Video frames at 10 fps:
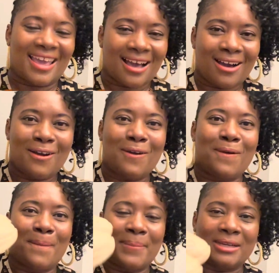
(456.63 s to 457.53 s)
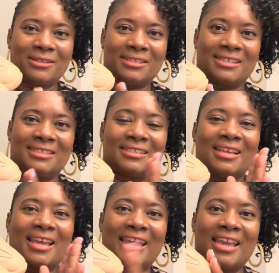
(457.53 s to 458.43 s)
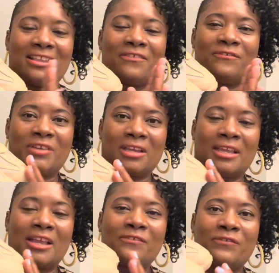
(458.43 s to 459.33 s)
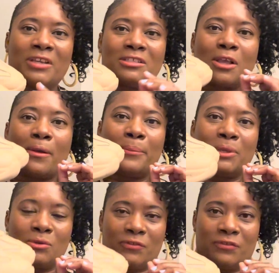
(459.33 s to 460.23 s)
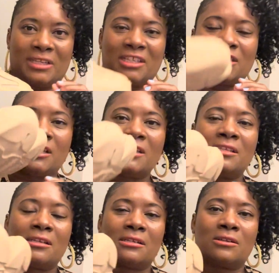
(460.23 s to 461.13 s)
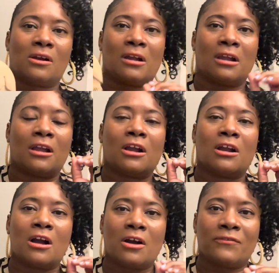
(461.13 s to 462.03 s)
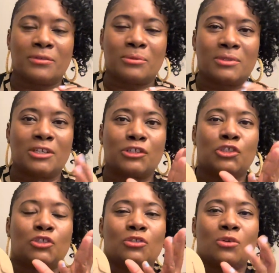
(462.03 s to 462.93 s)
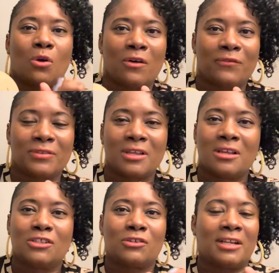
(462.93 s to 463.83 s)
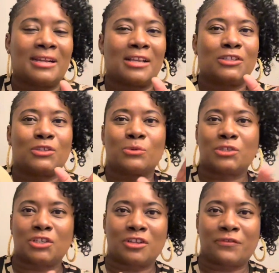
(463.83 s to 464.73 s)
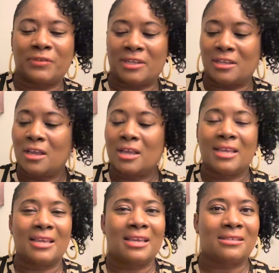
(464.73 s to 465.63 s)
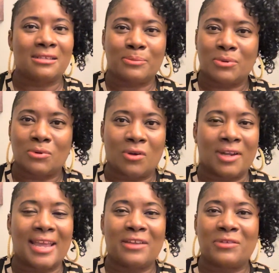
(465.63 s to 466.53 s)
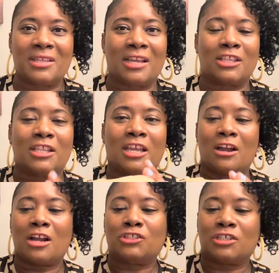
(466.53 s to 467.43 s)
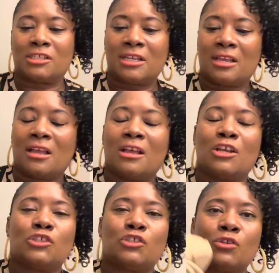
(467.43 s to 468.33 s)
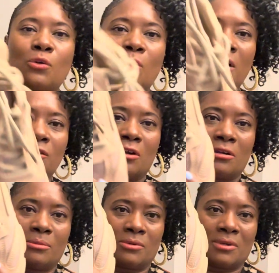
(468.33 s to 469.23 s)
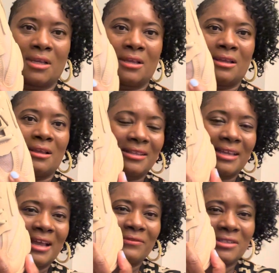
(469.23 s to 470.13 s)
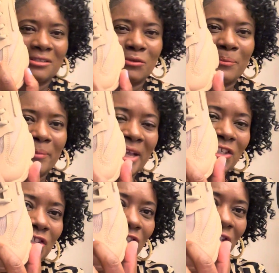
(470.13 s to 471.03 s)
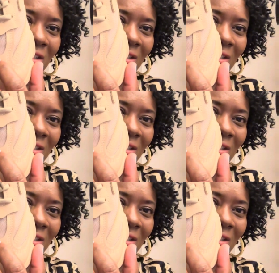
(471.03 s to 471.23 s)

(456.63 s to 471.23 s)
oh my goodness it fit it fits beautifully these sneakers are comfortable they're soft so they're not squishing your feet easy to put on everything they are just so adorable they have this little mesh